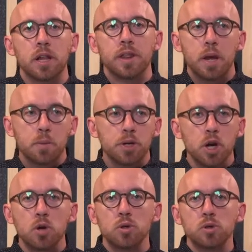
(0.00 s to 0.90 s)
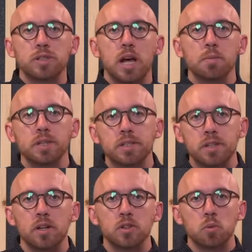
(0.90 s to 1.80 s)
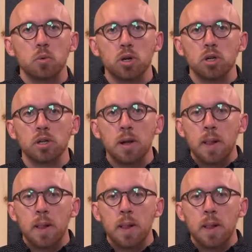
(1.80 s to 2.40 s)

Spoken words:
They would know who Simon's sons were.